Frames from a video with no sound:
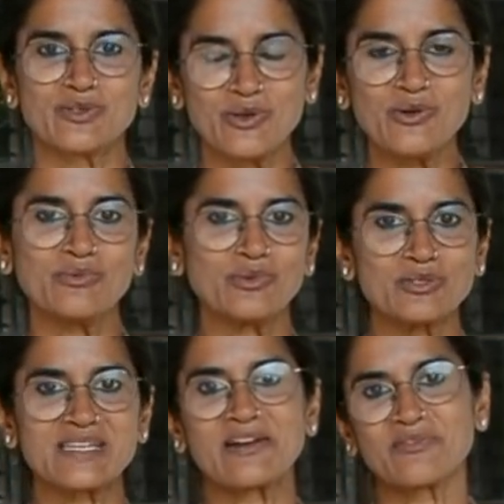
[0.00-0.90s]
So, you know,
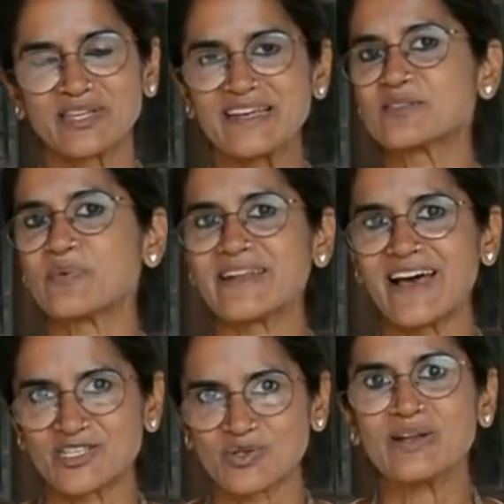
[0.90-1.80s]
those kind of things one
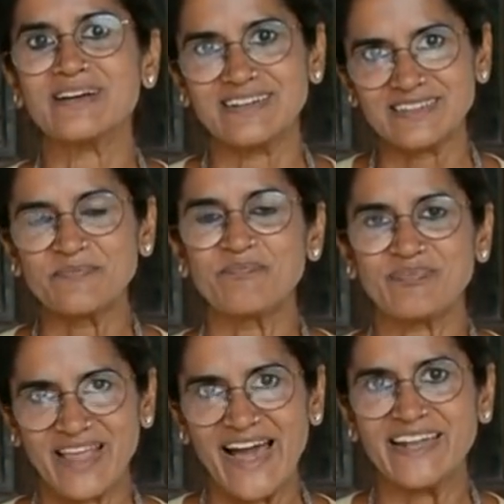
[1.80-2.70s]
has to learn
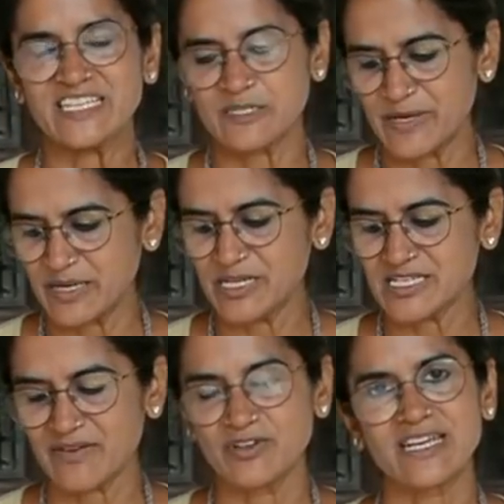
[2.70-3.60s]
and
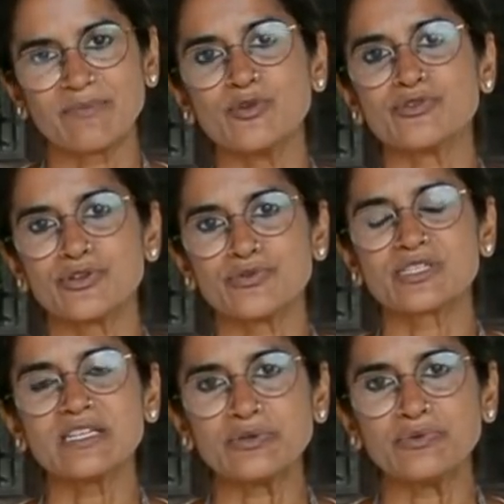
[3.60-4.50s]
experiment every time you
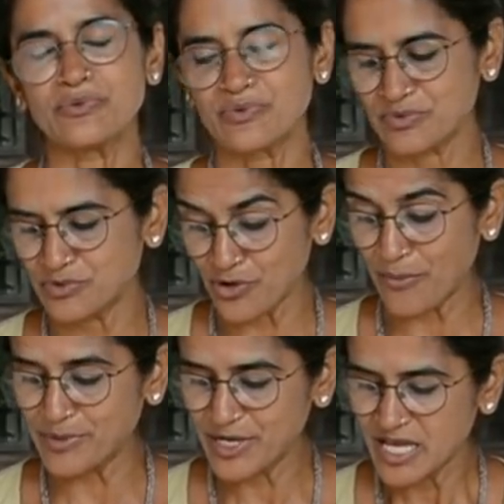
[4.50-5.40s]
introduce a new
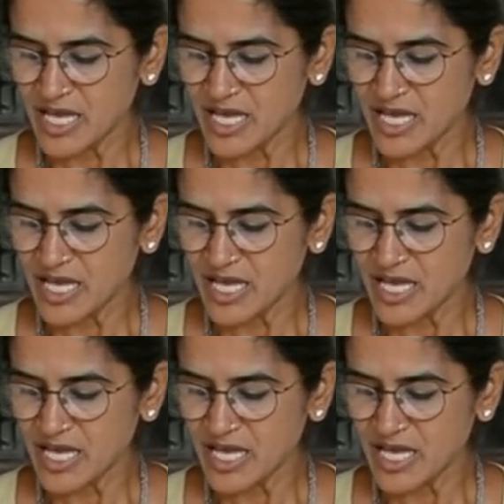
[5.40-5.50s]
crop.